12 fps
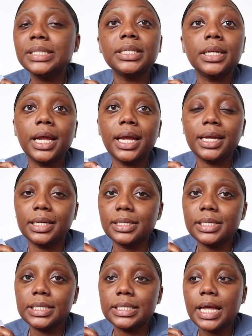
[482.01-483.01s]
Today
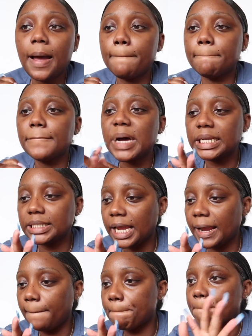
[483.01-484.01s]
is
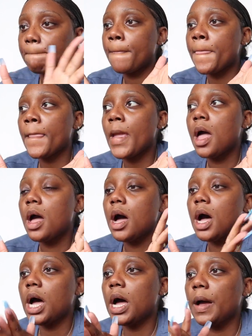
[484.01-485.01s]
Monday.
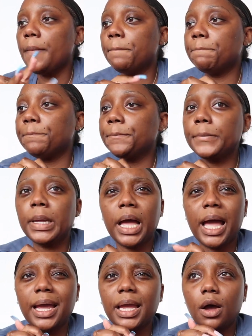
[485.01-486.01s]
Um,
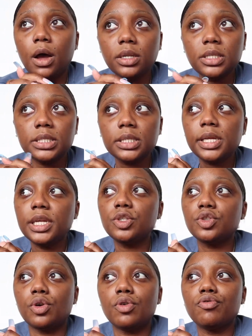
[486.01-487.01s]
I honestly
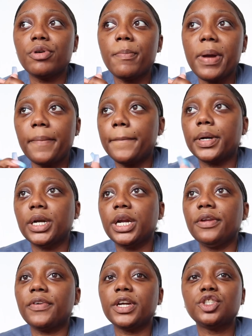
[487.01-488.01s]
don't remember
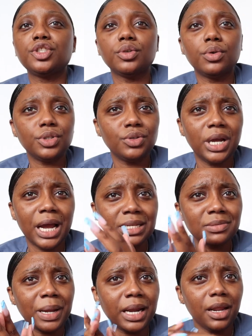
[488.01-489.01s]
if I showed you
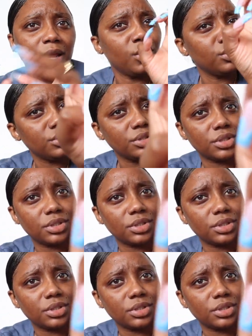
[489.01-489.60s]
guys my nails.